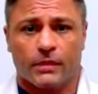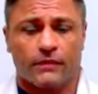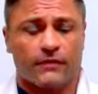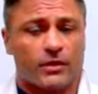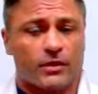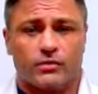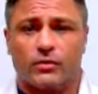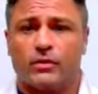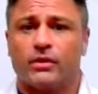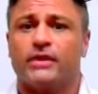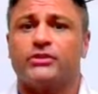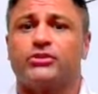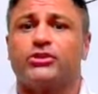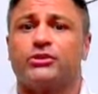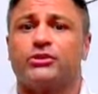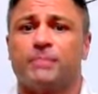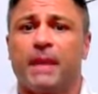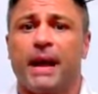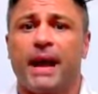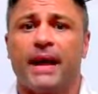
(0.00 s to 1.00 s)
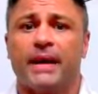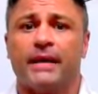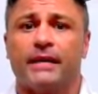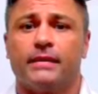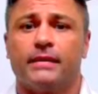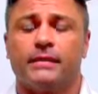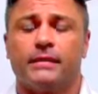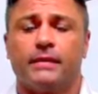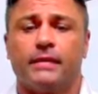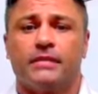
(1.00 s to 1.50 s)
First, we want to look at your spine.
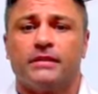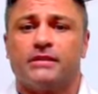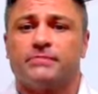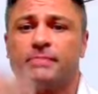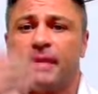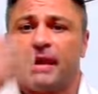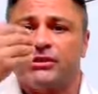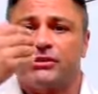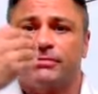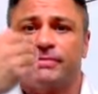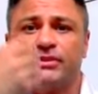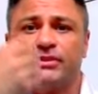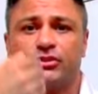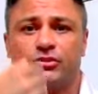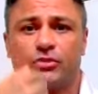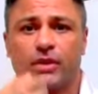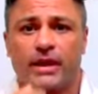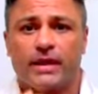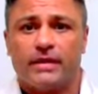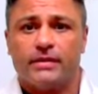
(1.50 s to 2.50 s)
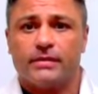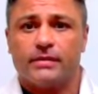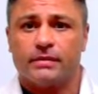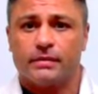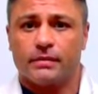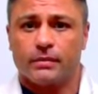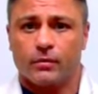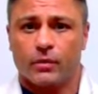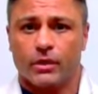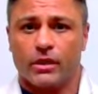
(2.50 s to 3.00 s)
The spine should be straight
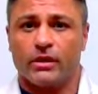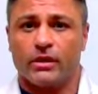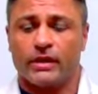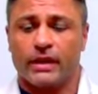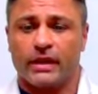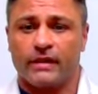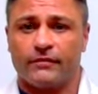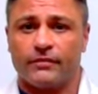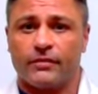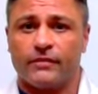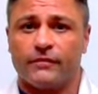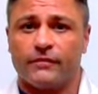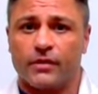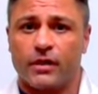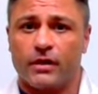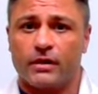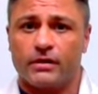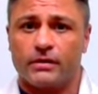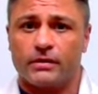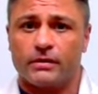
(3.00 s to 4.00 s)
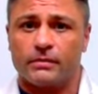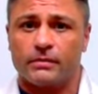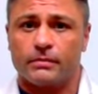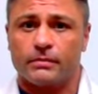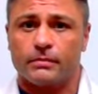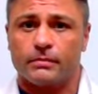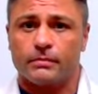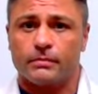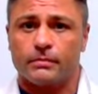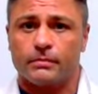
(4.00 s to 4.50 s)
when you look at it from the front.
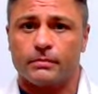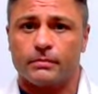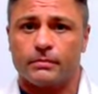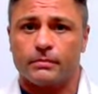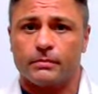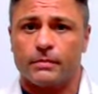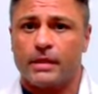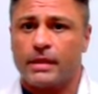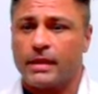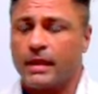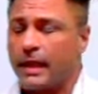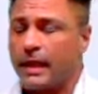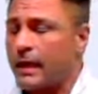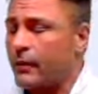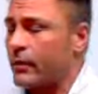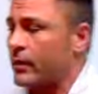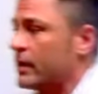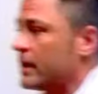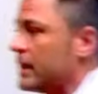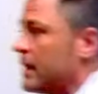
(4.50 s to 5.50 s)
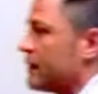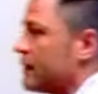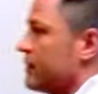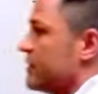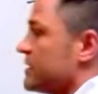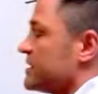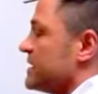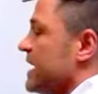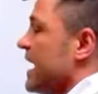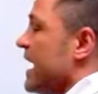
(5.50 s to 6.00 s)
And when you look at it from
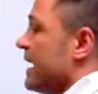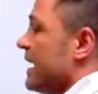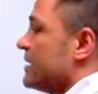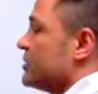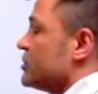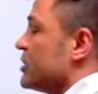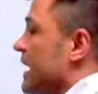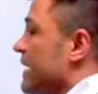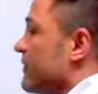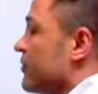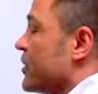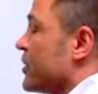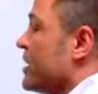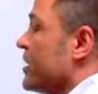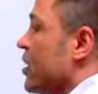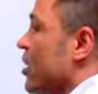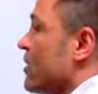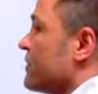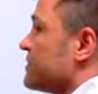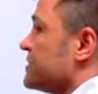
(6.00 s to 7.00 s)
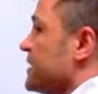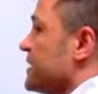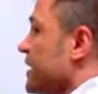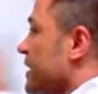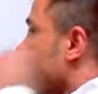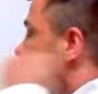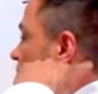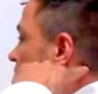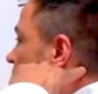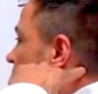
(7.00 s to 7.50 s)
the side, it should have three curves in it.